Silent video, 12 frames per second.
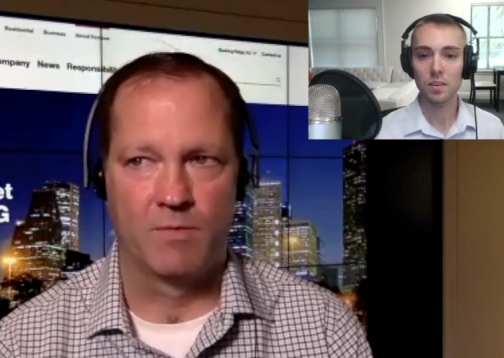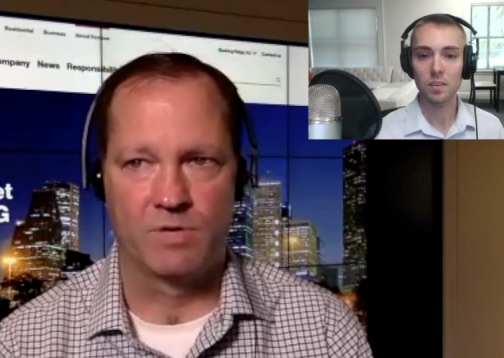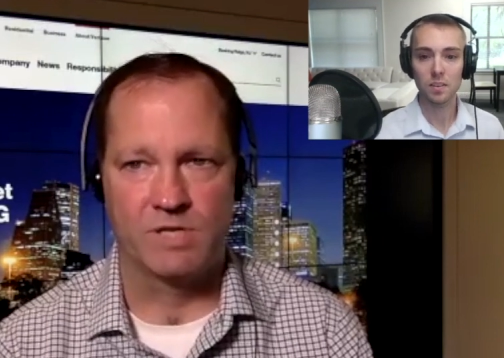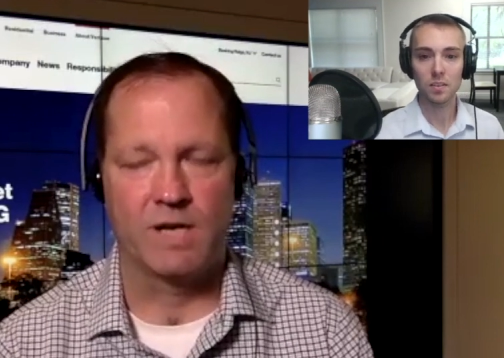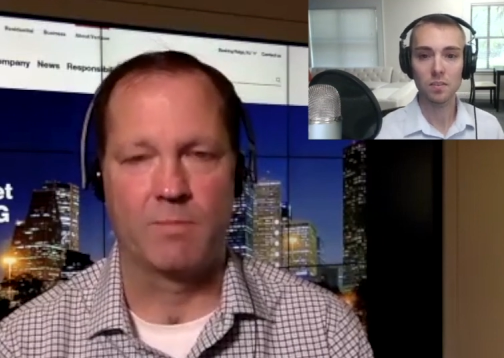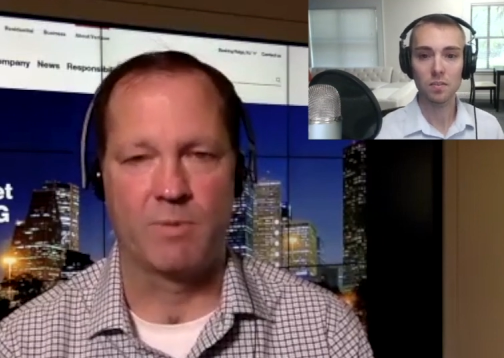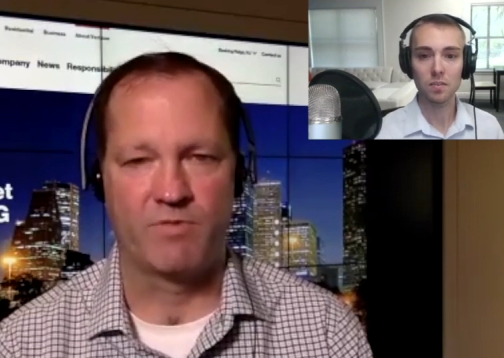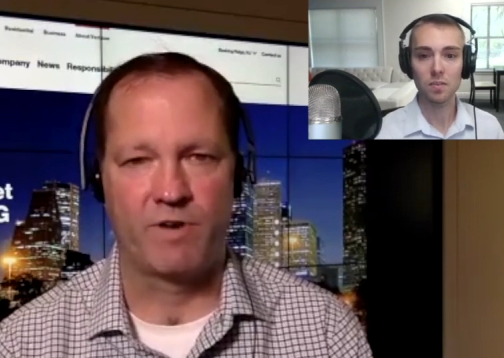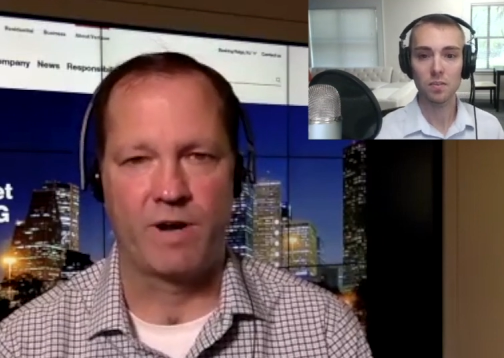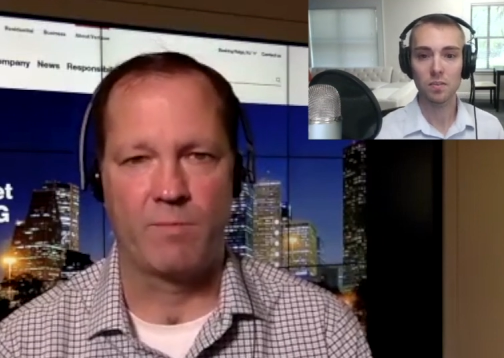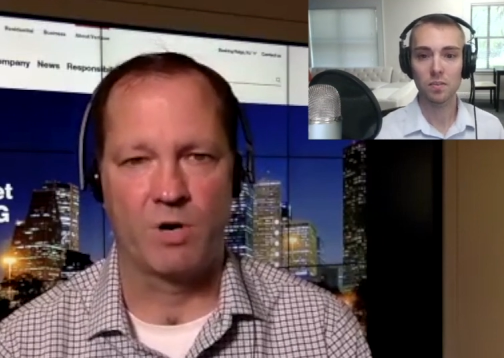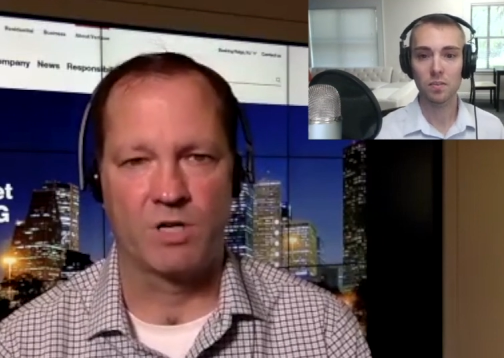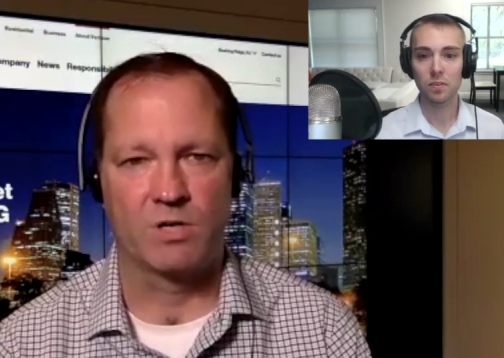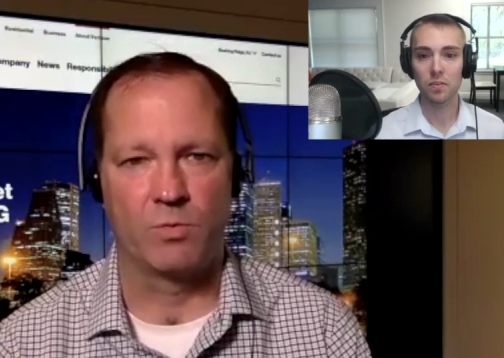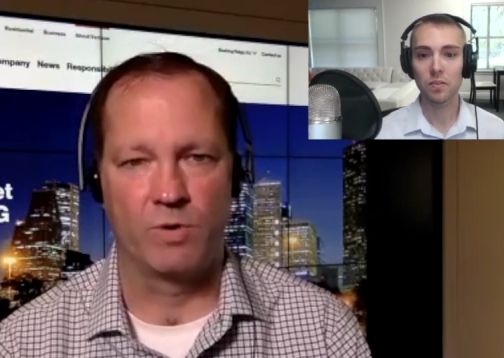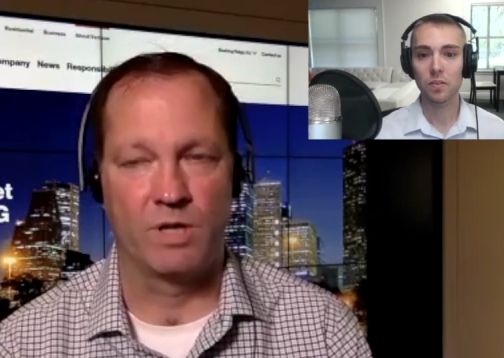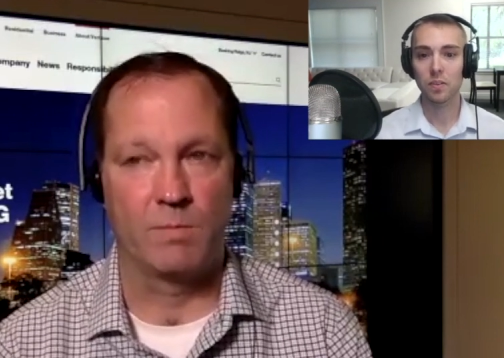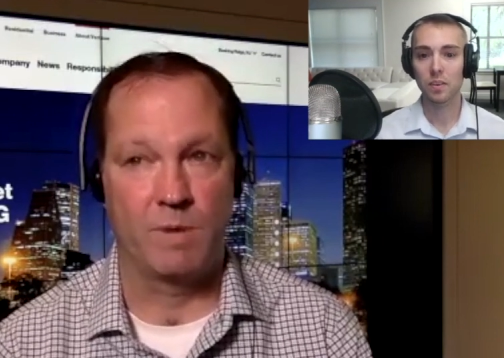Speaker 1: We're setting up a framework to
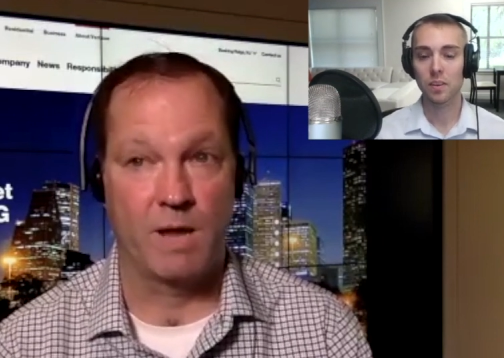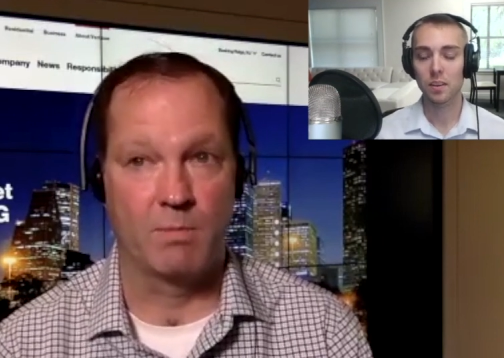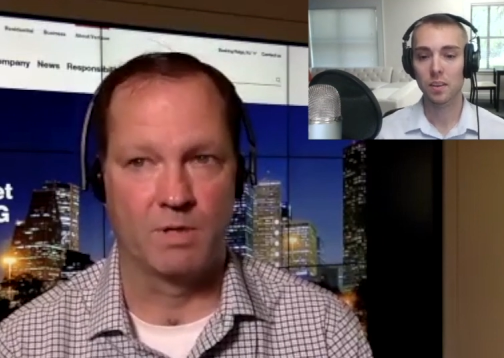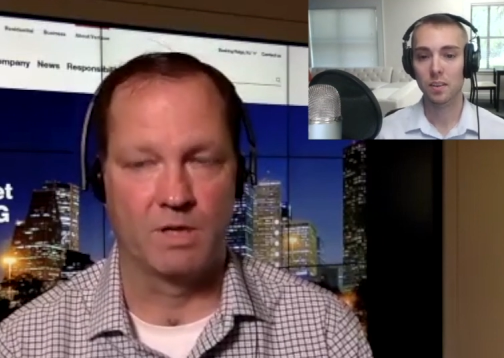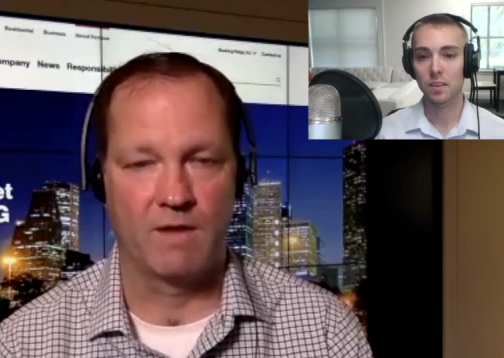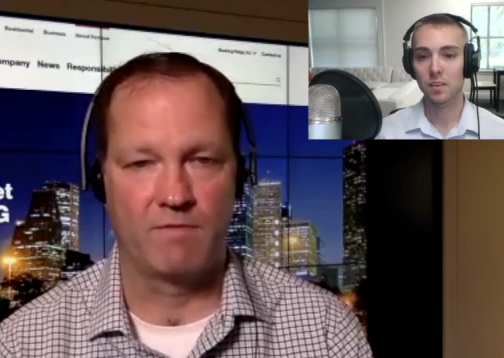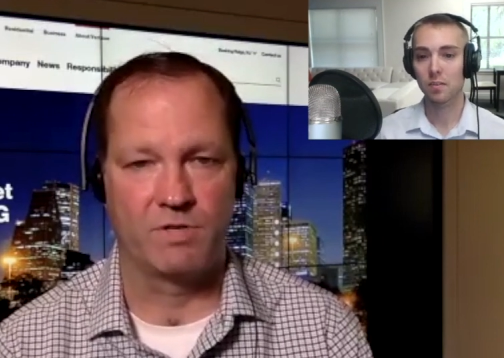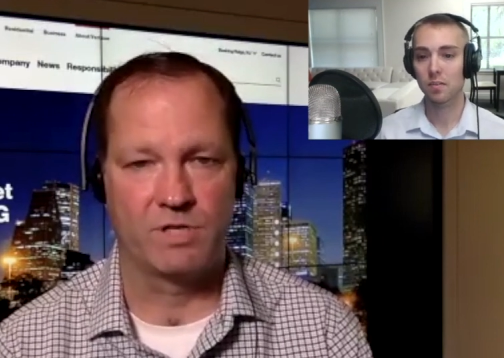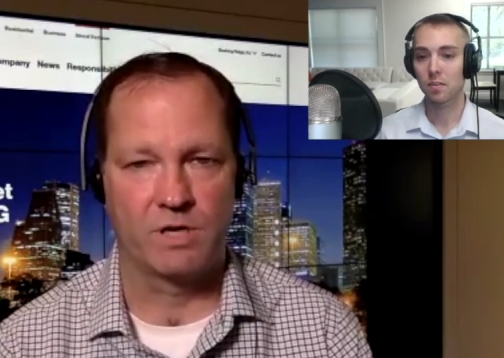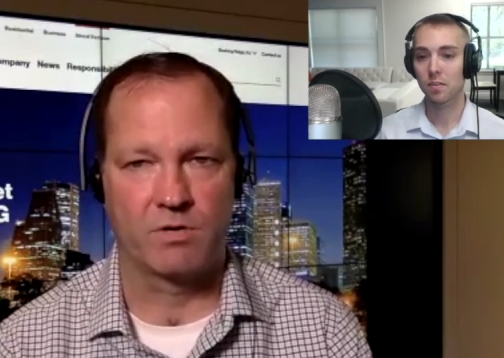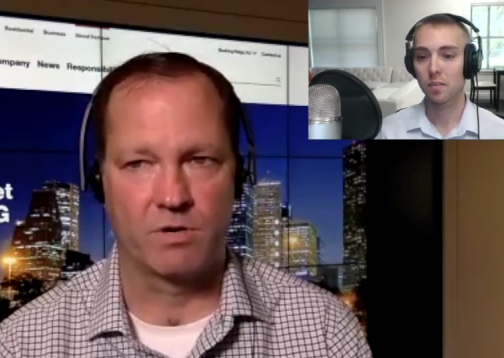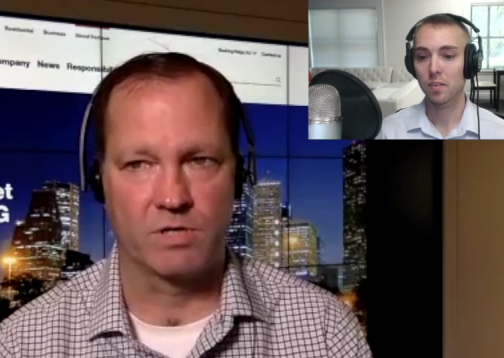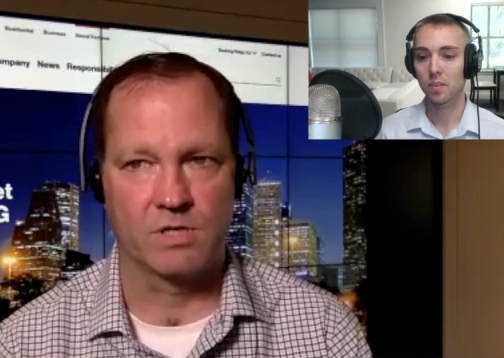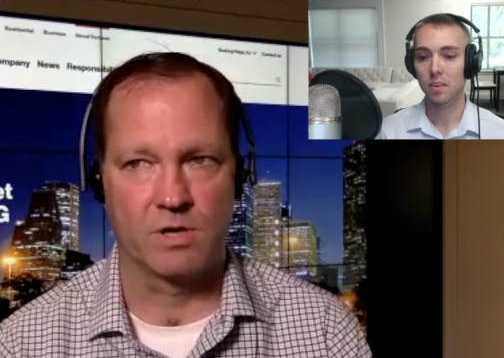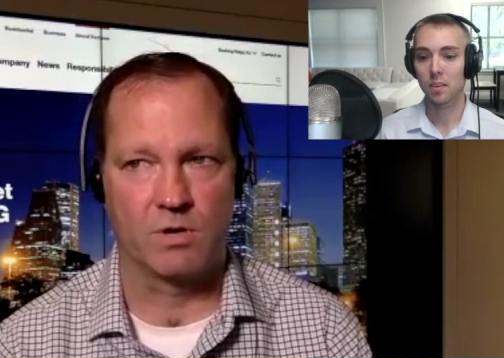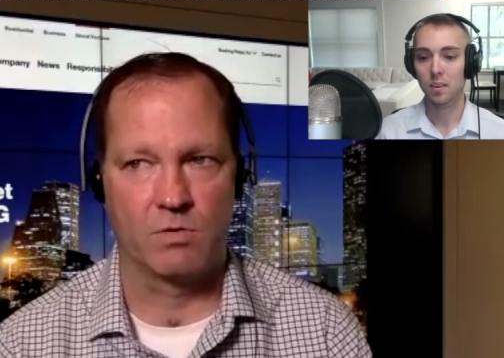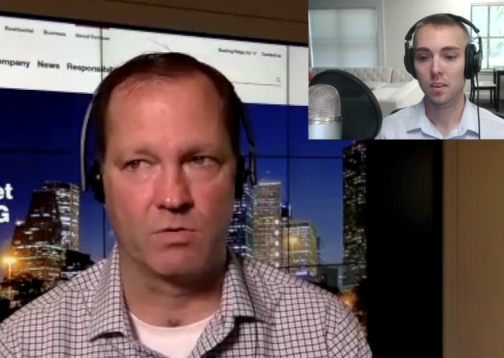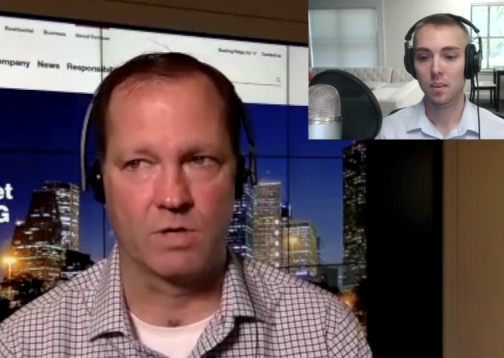really be able to leverage it across the
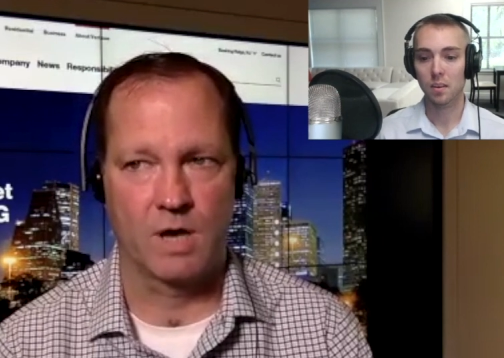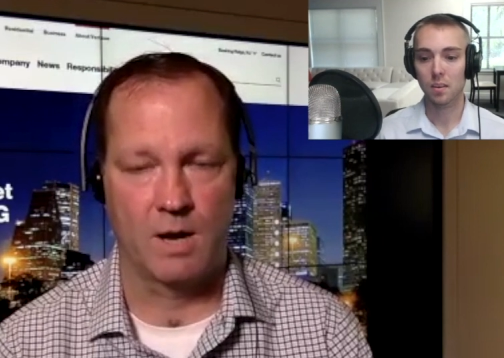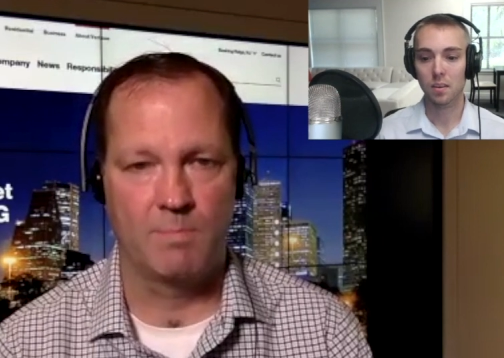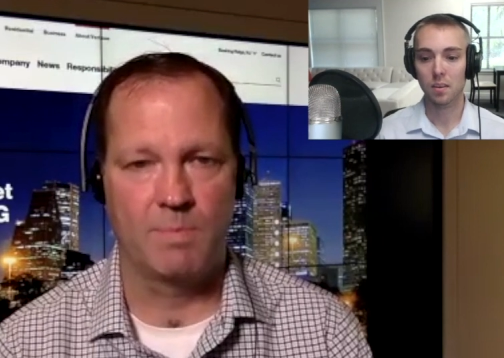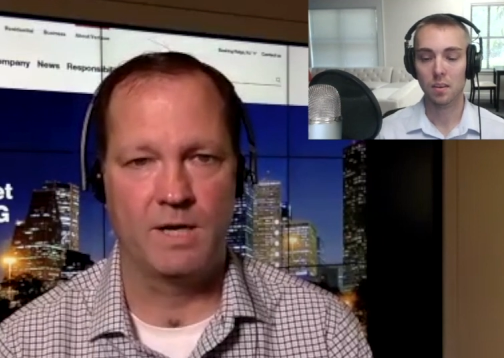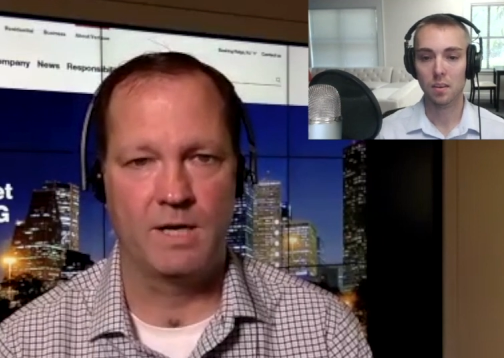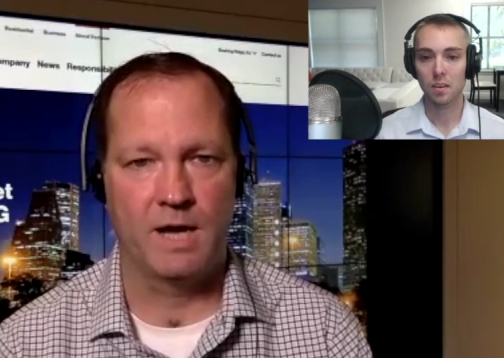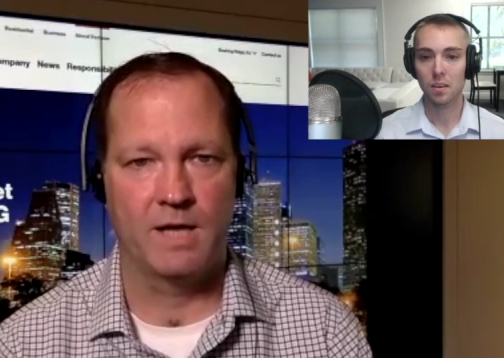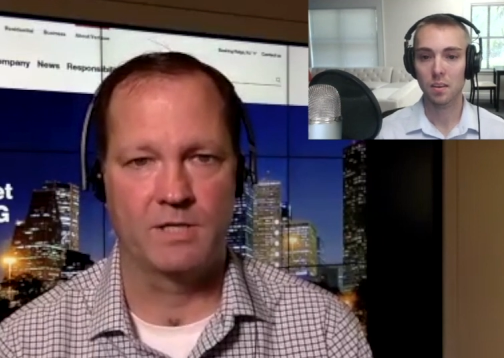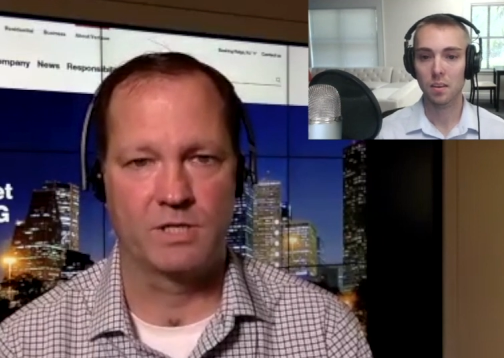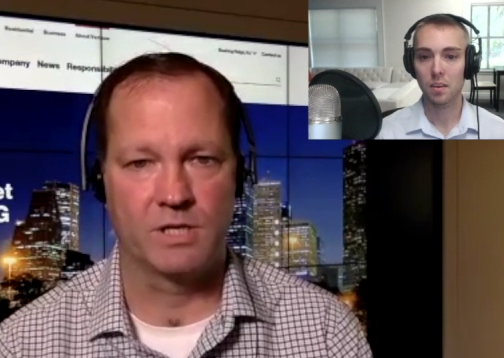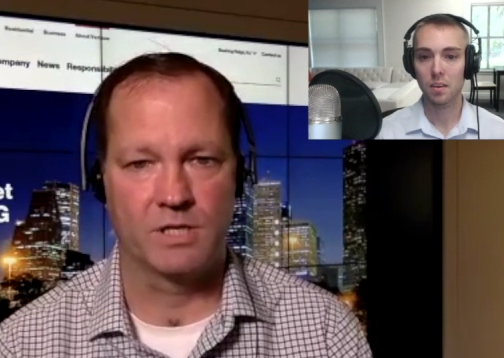whole company, not